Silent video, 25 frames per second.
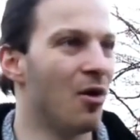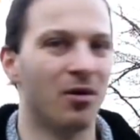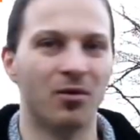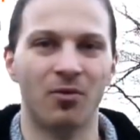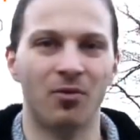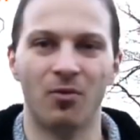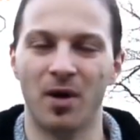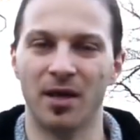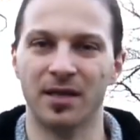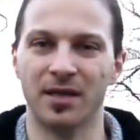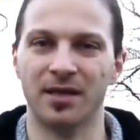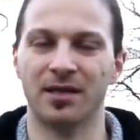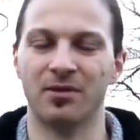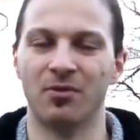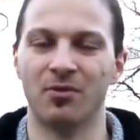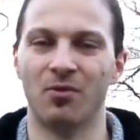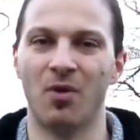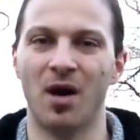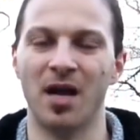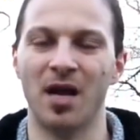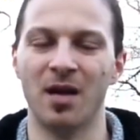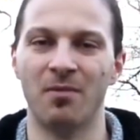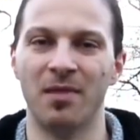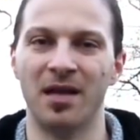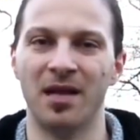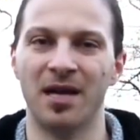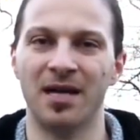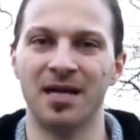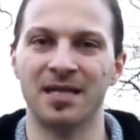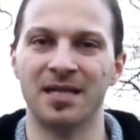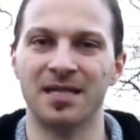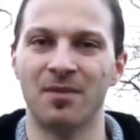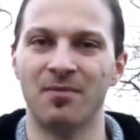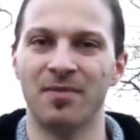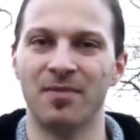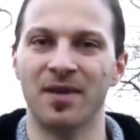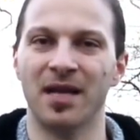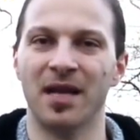what, why I'm learning
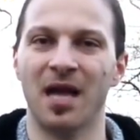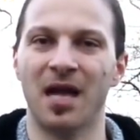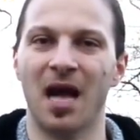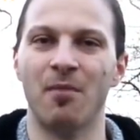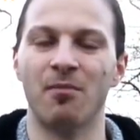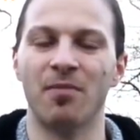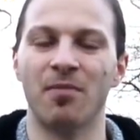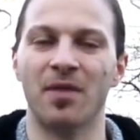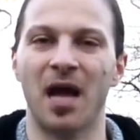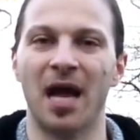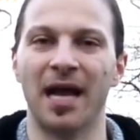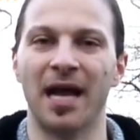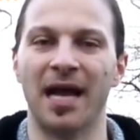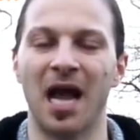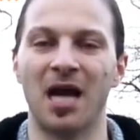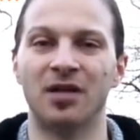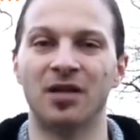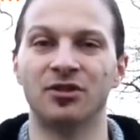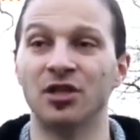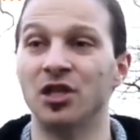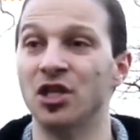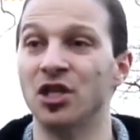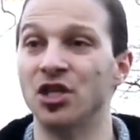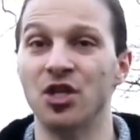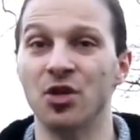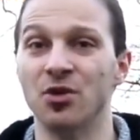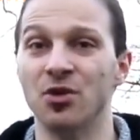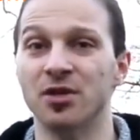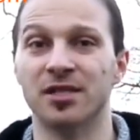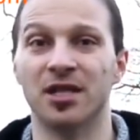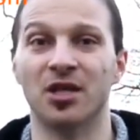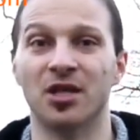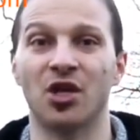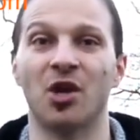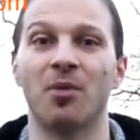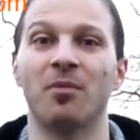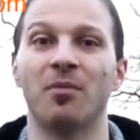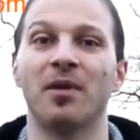something I can't really use
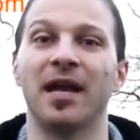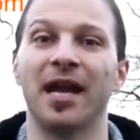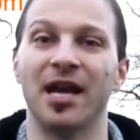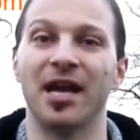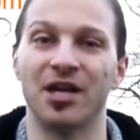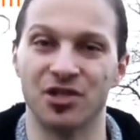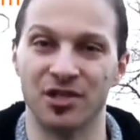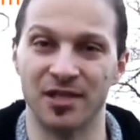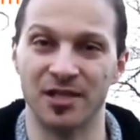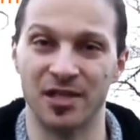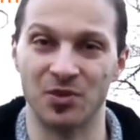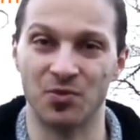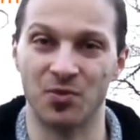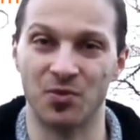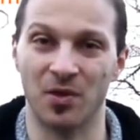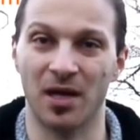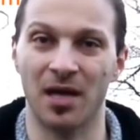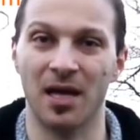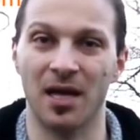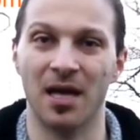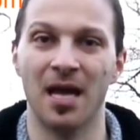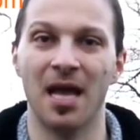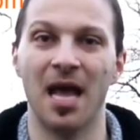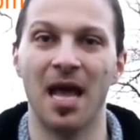in communication as well.